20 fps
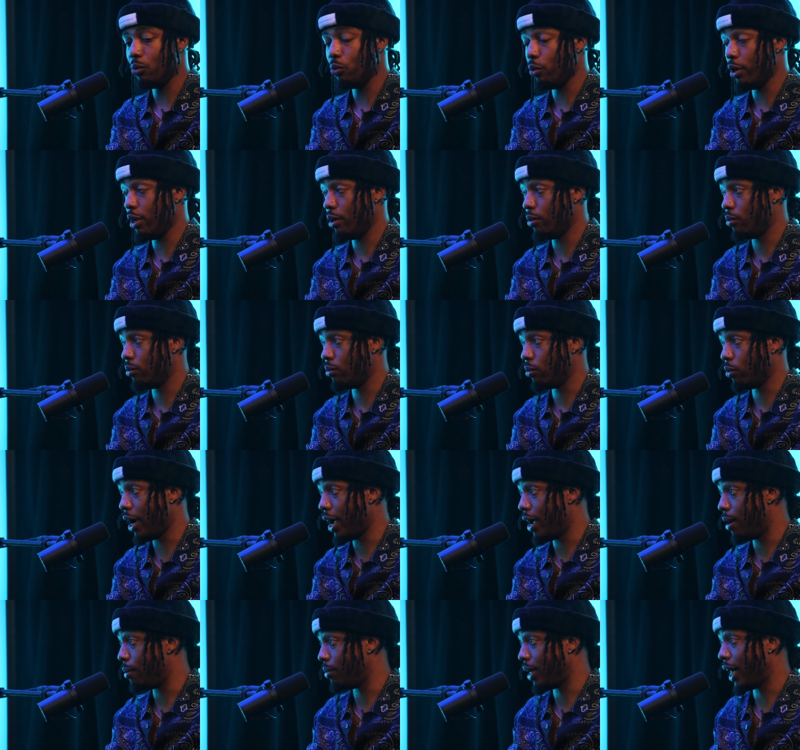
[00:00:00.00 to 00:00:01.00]
with
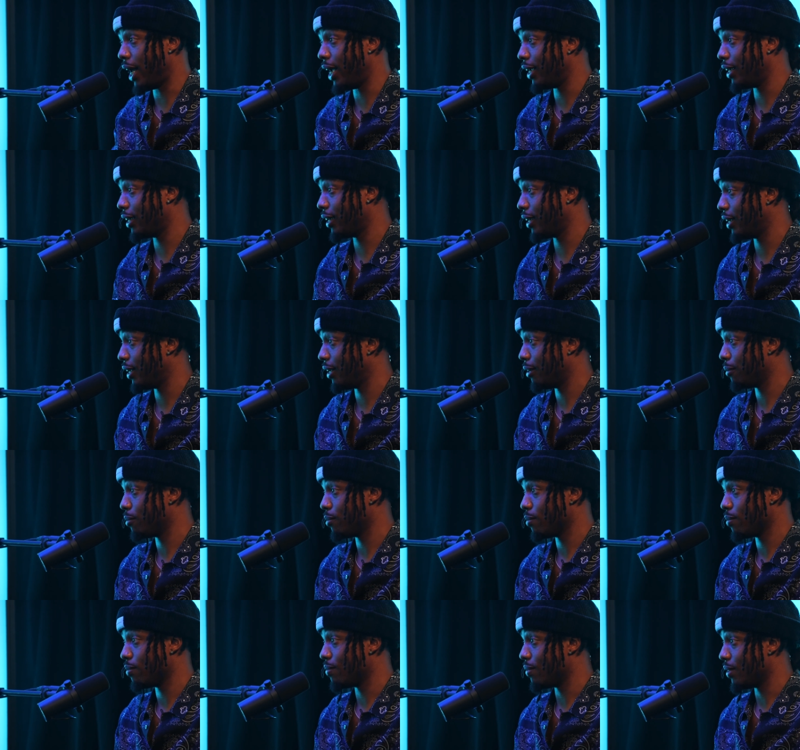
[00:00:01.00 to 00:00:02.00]
rap. Like really,
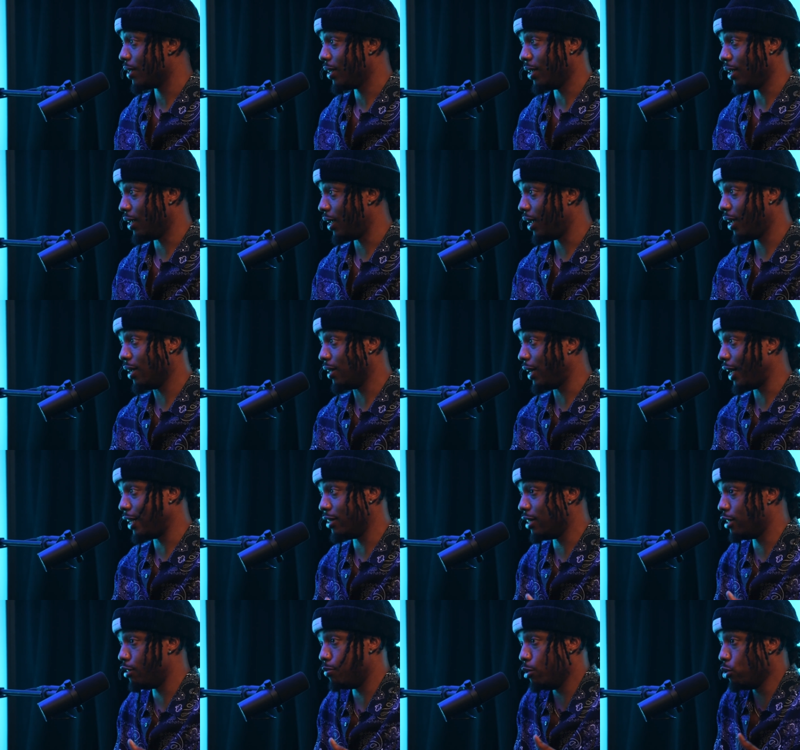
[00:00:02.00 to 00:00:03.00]
yeah. Like
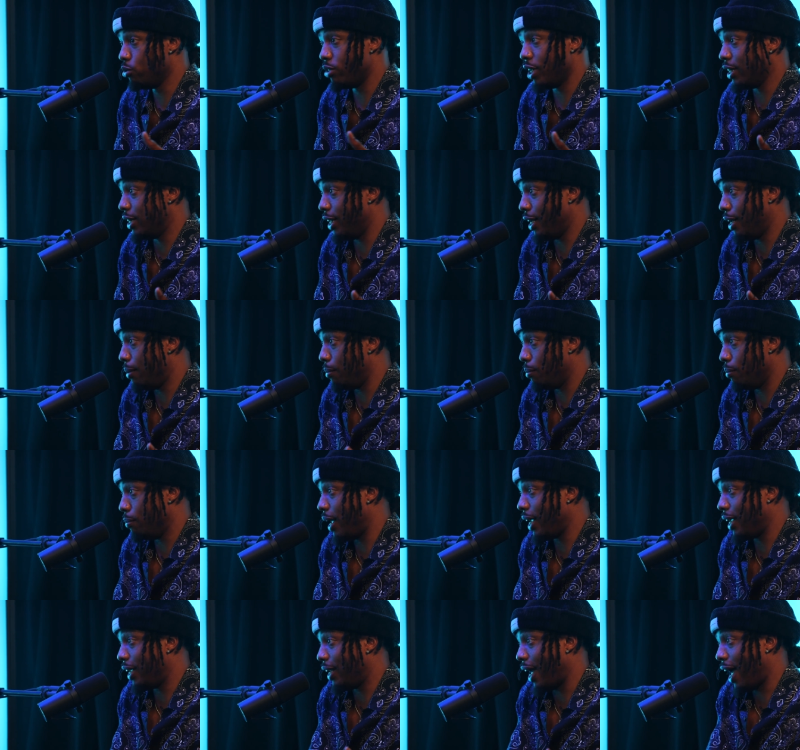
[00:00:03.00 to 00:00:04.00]
this music didn't
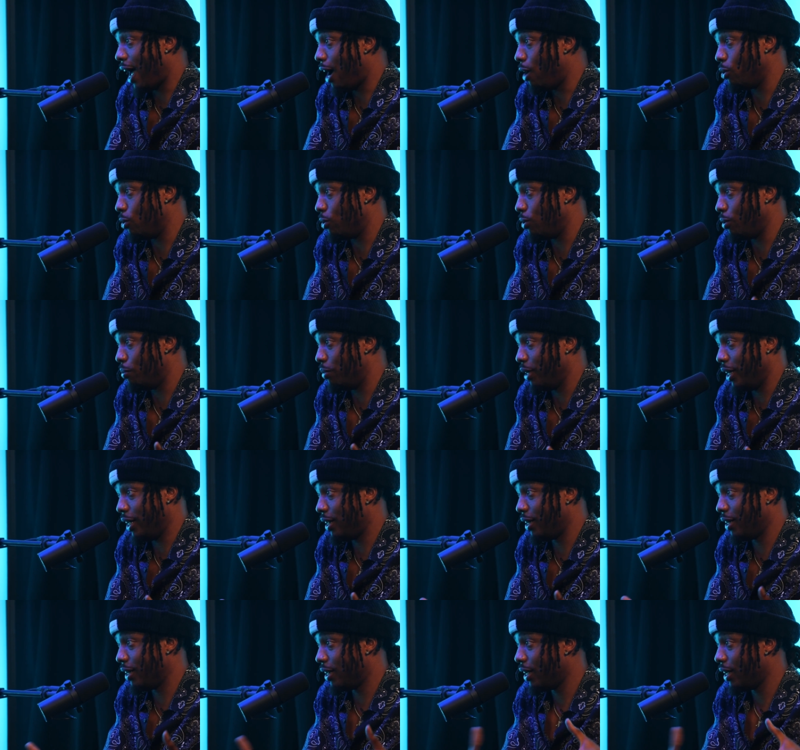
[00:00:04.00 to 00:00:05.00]
make it out, but